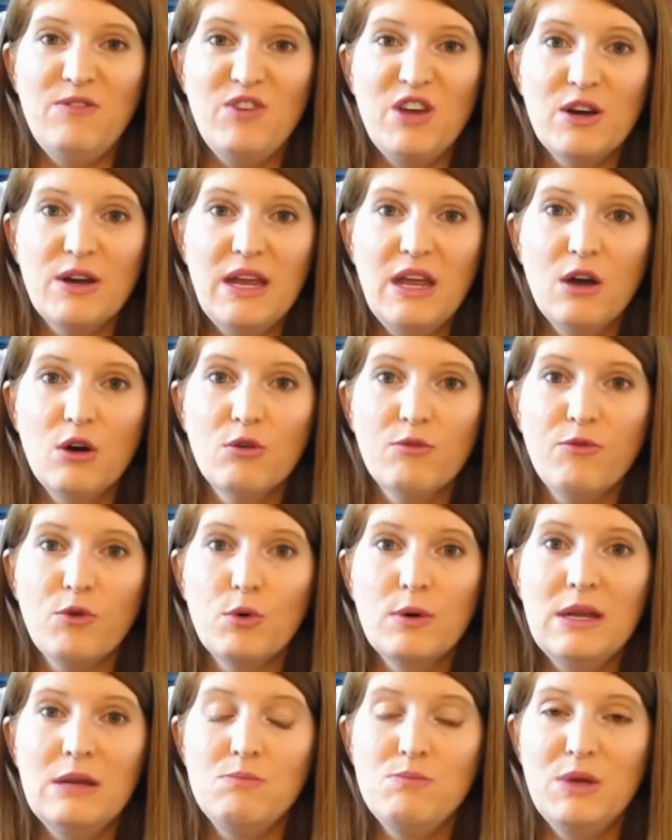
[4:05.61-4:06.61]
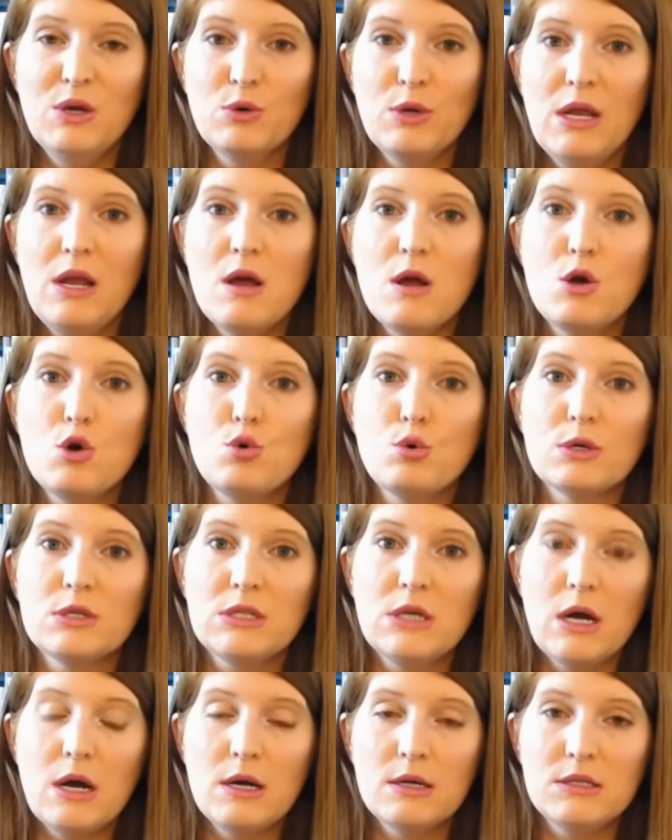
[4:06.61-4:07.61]
very helpful in building a course
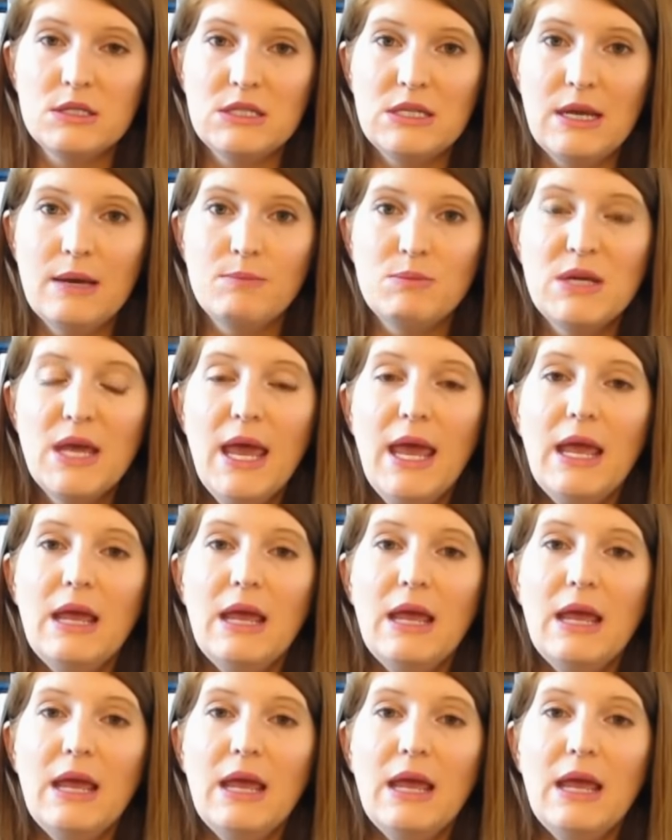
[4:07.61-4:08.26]
concept,